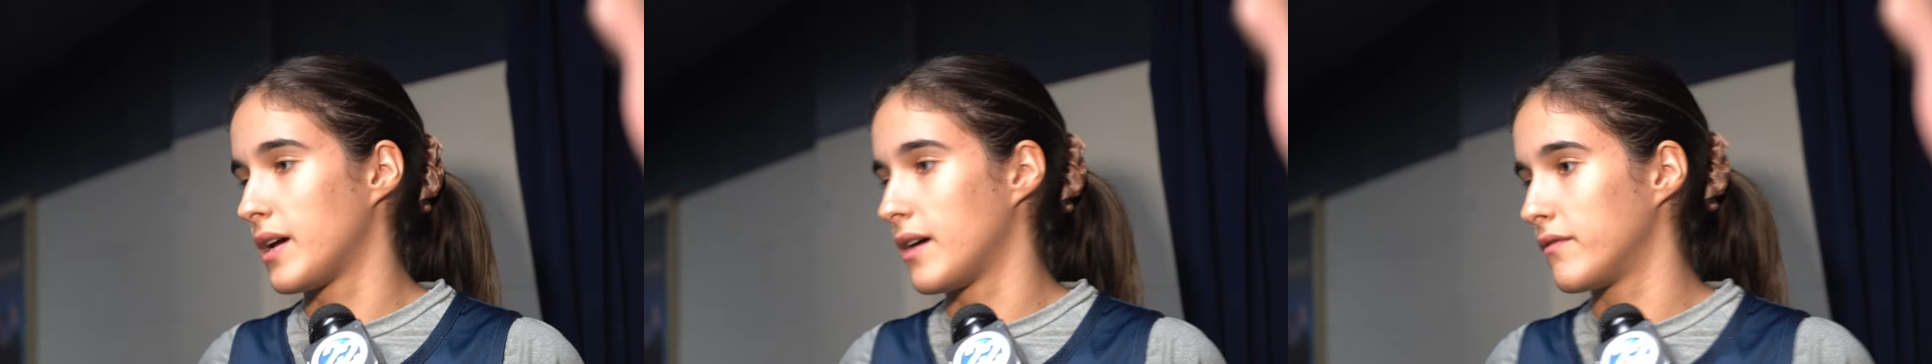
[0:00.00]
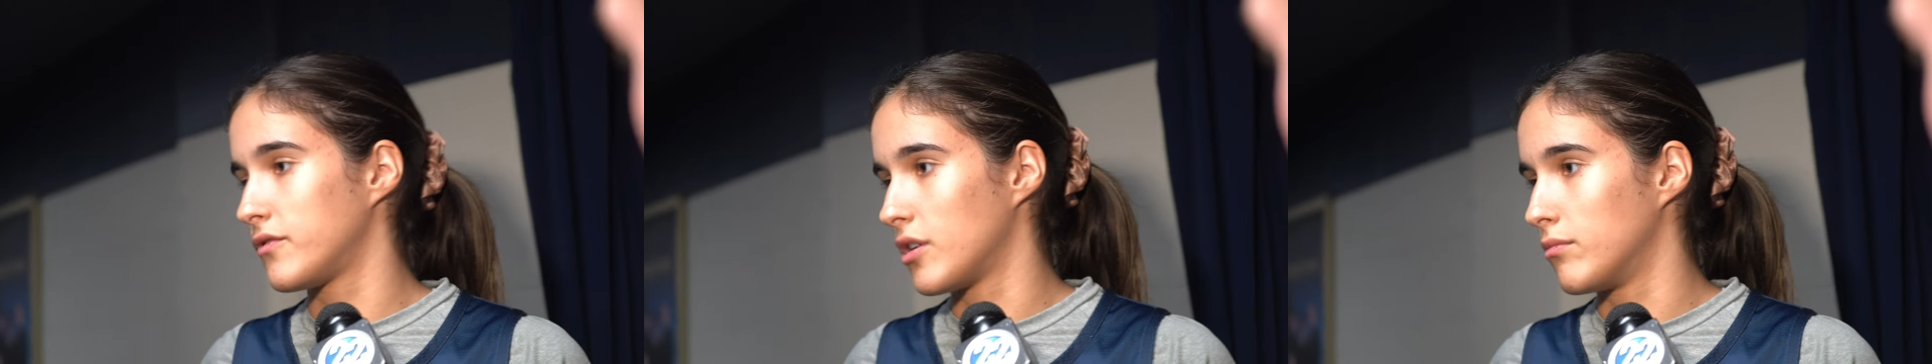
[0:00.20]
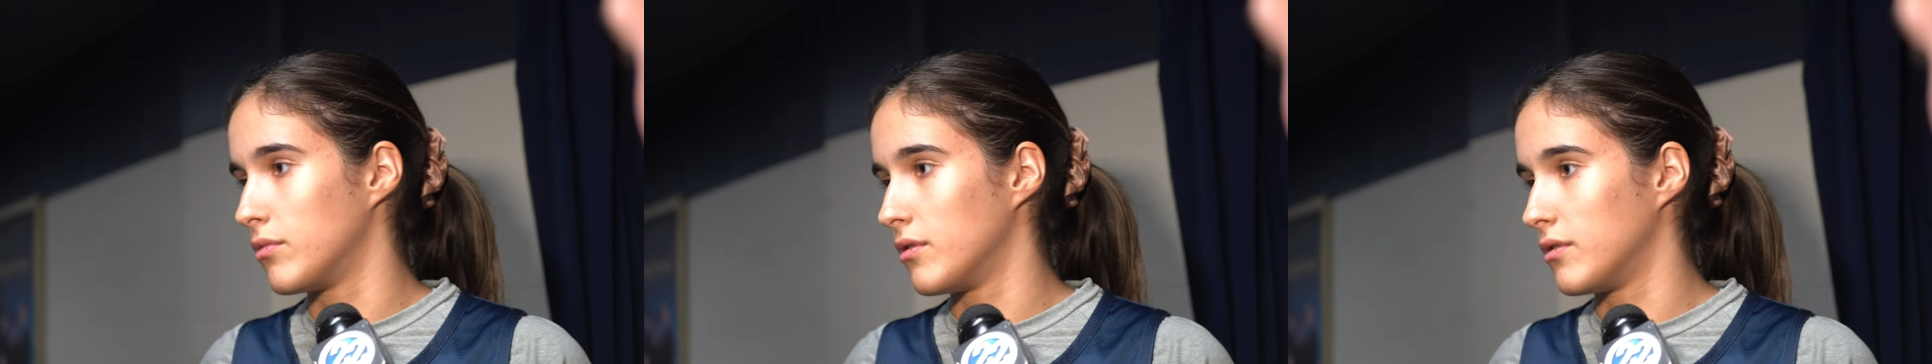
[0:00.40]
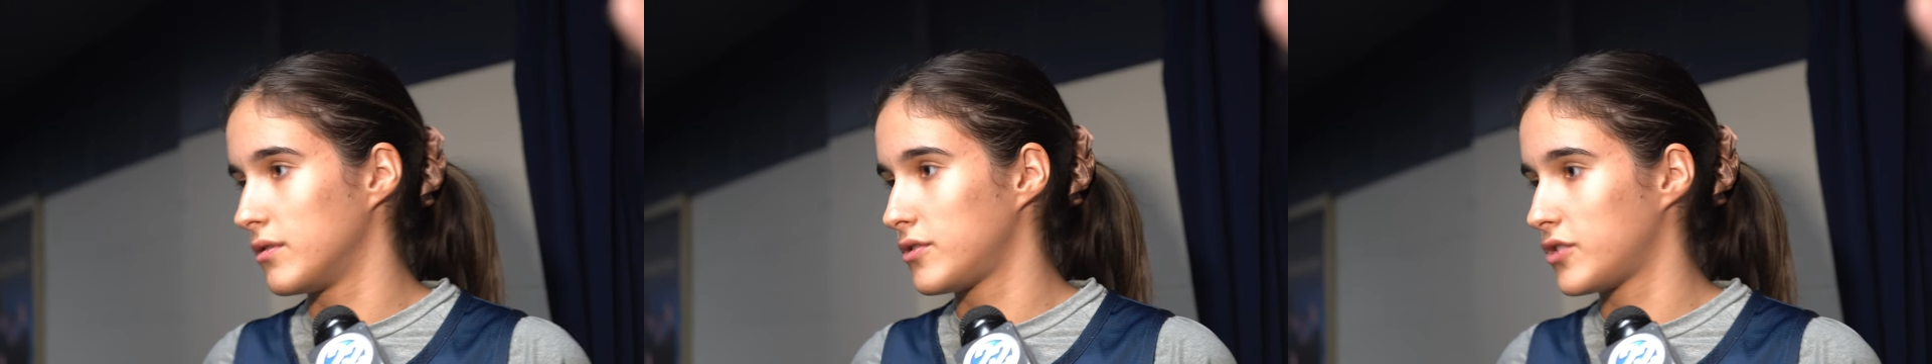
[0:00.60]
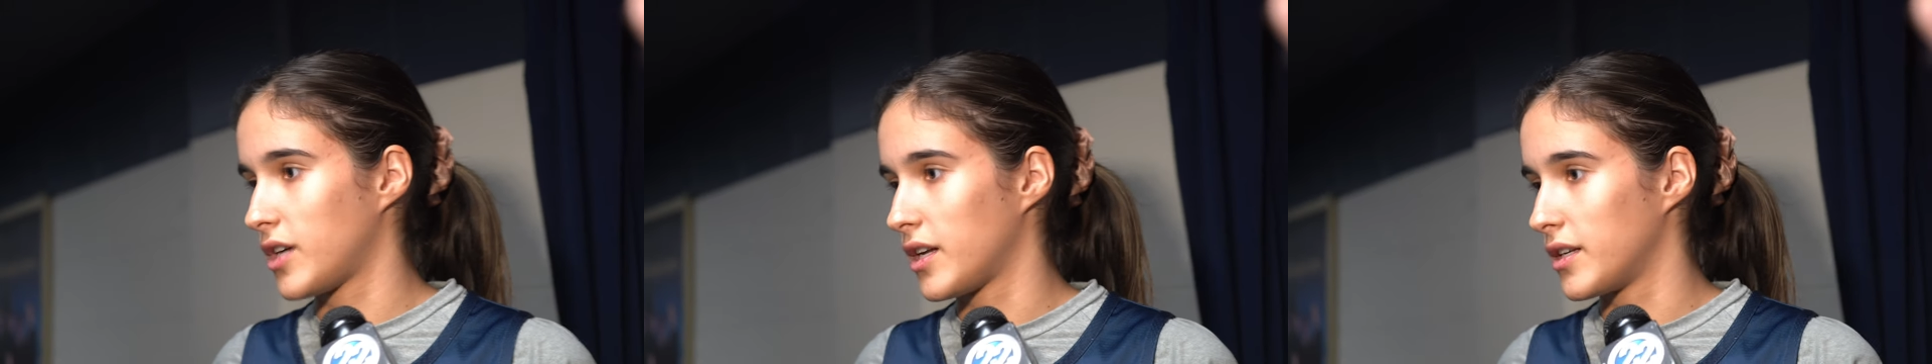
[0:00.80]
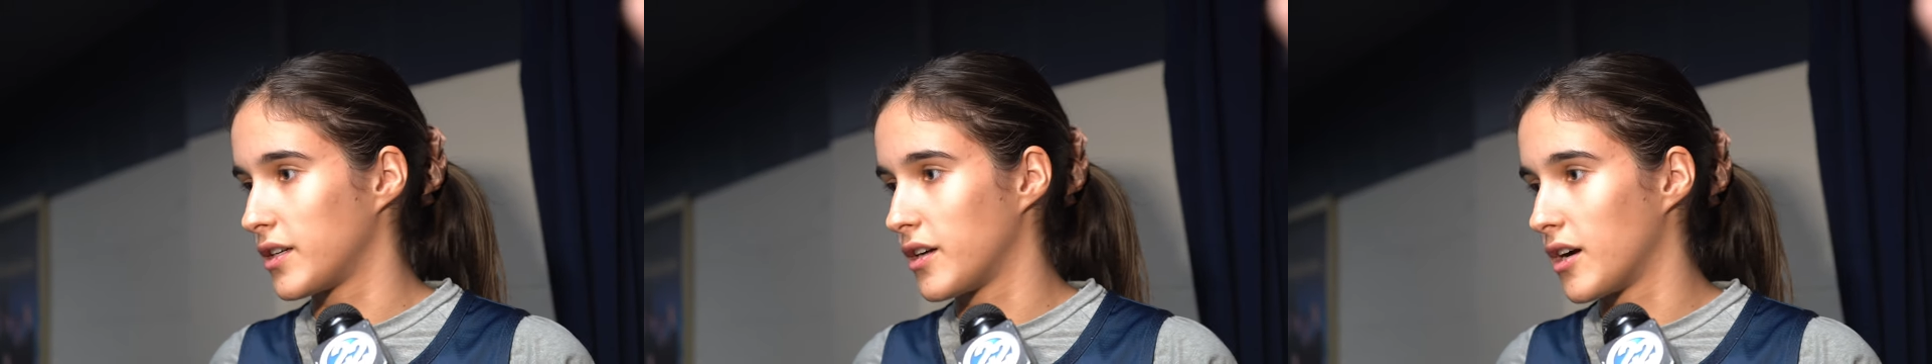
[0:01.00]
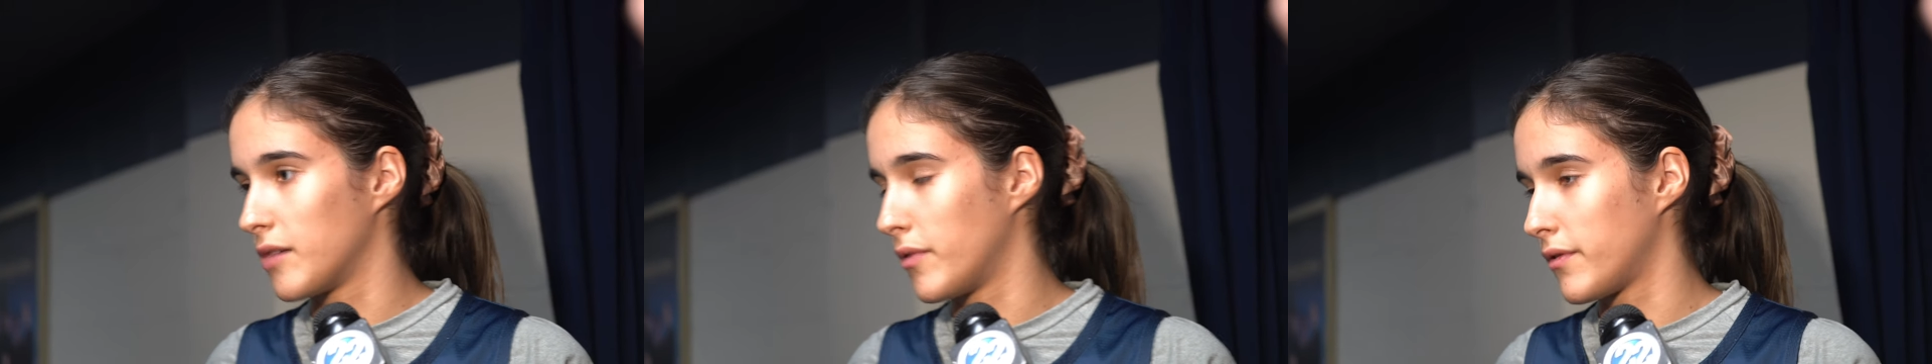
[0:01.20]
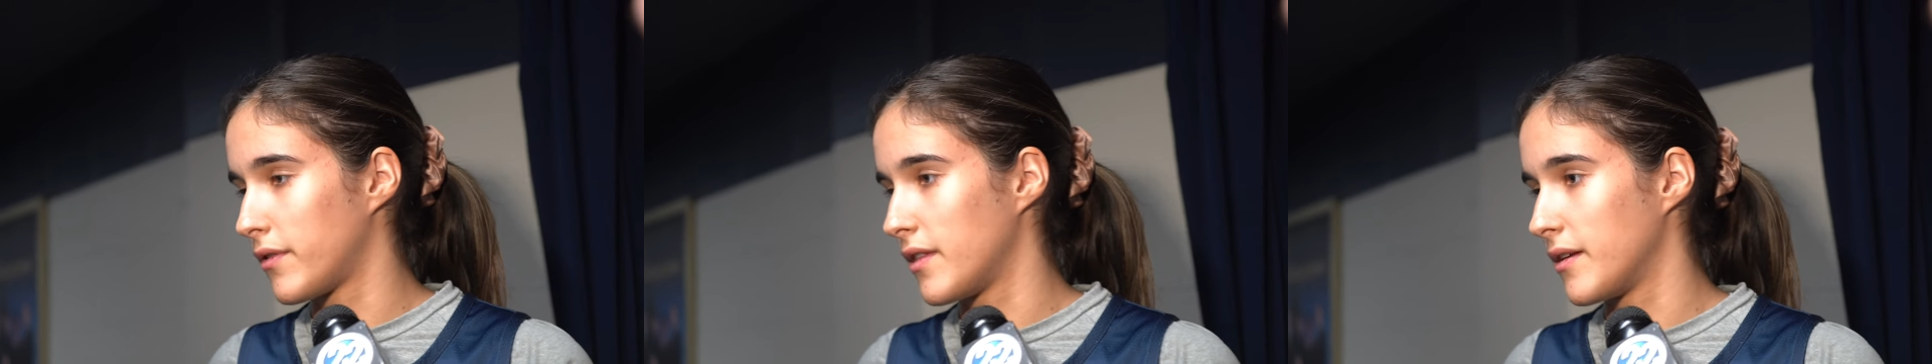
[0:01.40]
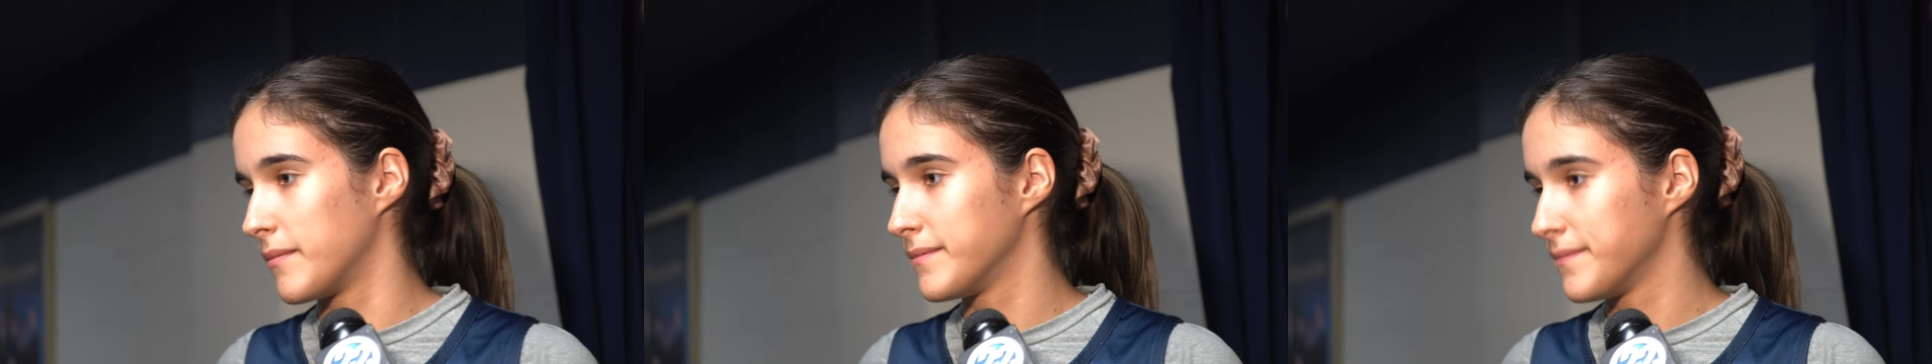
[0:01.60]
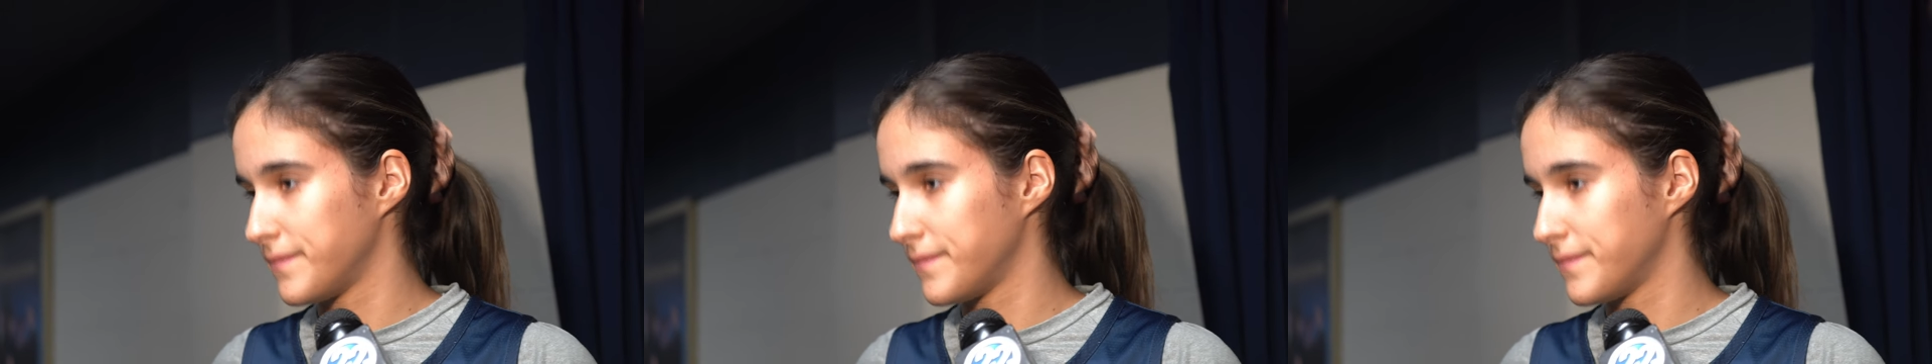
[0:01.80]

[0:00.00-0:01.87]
have trouble trying to guard both of them.